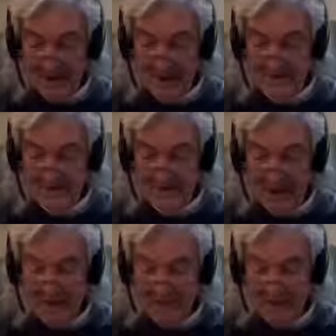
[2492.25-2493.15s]
At the
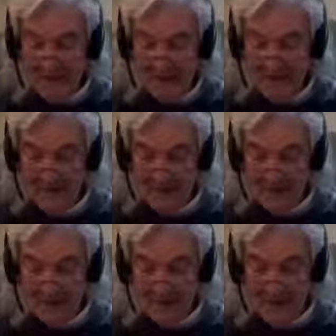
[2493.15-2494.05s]
same time,
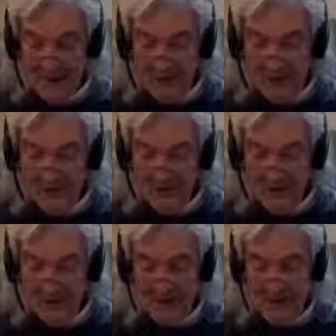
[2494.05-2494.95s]
I want you
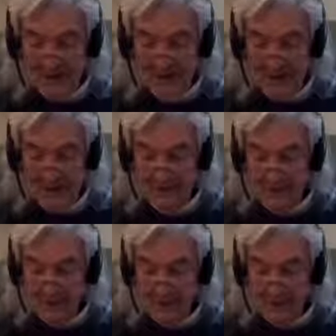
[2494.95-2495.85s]
to understand
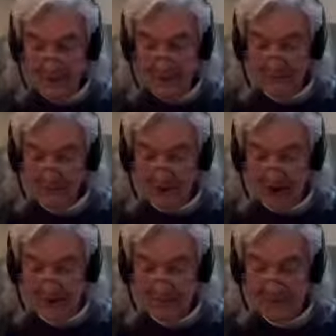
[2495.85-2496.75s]
that once you have
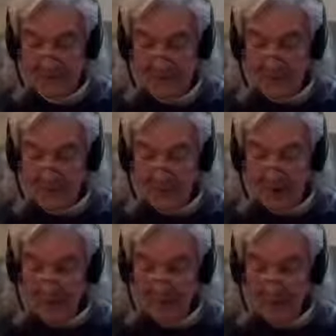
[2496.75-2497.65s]
grasped
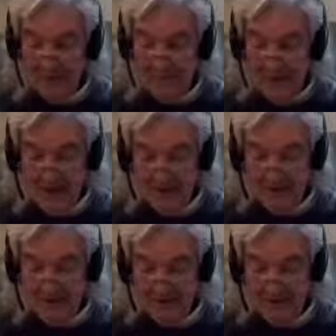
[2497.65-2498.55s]
what I really mean,